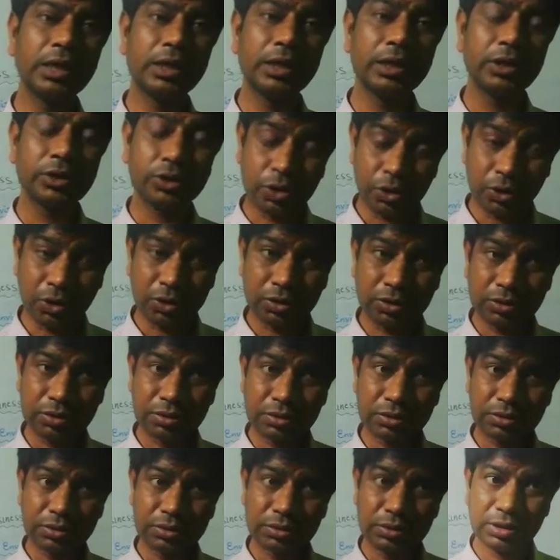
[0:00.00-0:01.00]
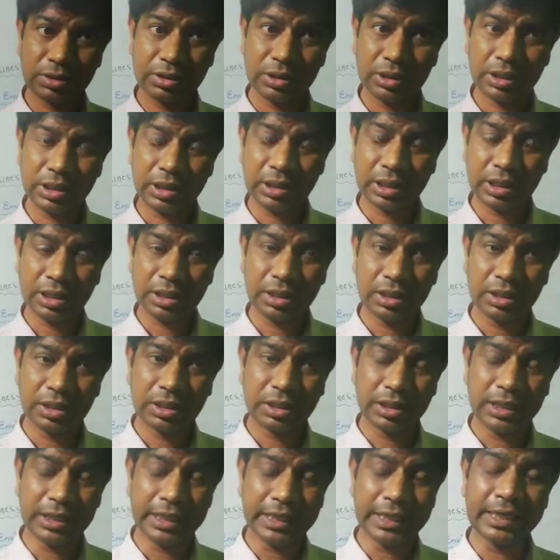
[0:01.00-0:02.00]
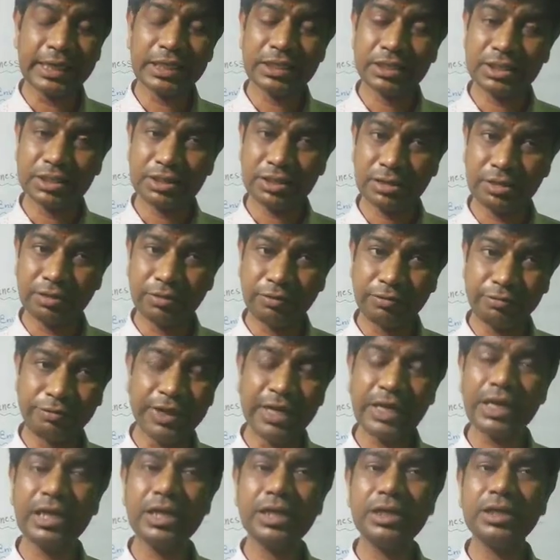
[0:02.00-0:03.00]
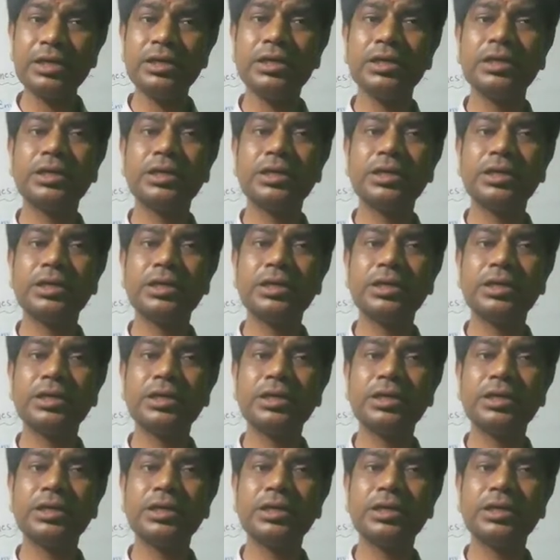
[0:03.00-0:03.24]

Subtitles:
So it is very